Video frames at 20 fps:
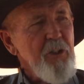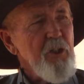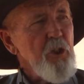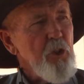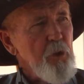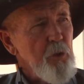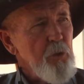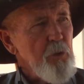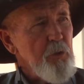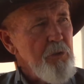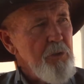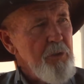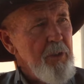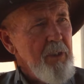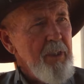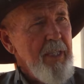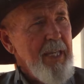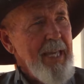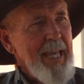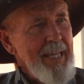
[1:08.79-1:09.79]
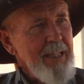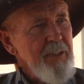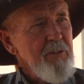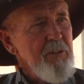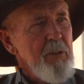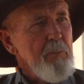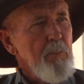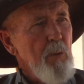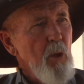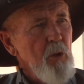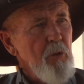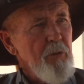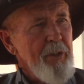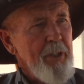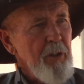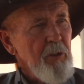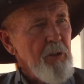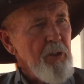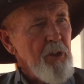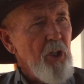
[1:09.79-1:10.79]
used as the
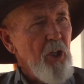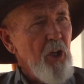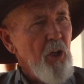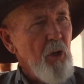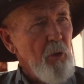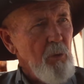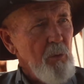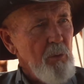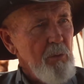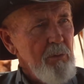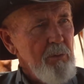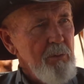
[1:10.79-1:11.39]
motivator to go.